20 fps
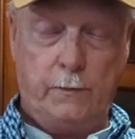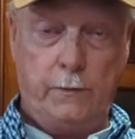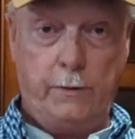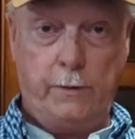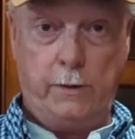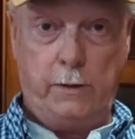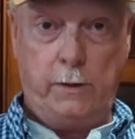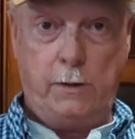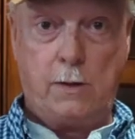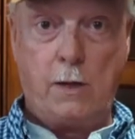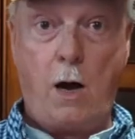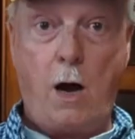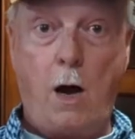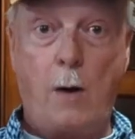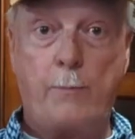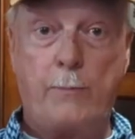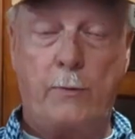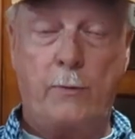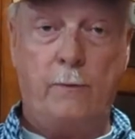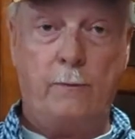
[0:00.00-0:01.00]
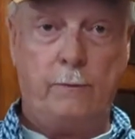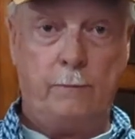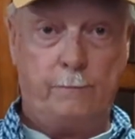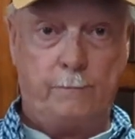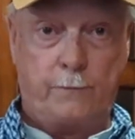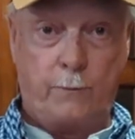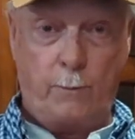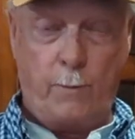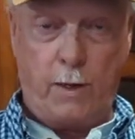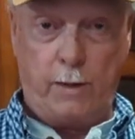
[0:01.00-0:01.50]
the copper
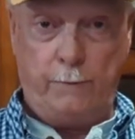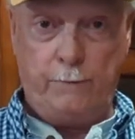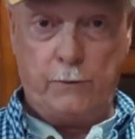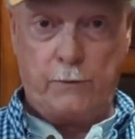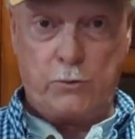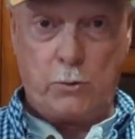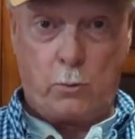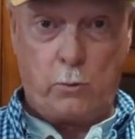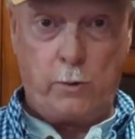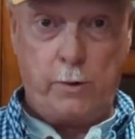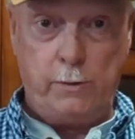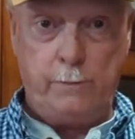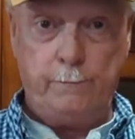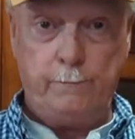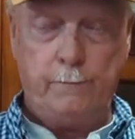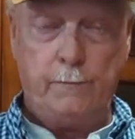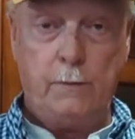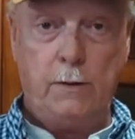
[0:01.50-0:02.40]
for my inventory,